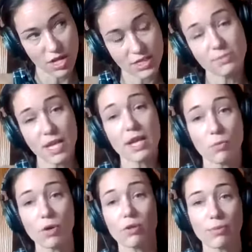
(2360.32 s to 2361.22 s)
sometimes it
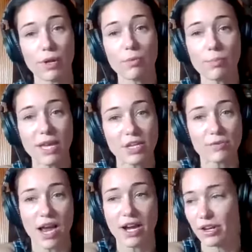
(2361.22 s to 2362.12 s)
will make you
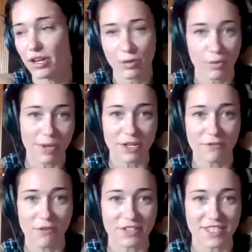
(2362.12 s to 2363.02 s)
tired and it will make you
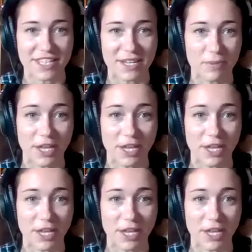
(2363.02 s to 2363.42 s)
fall asleep.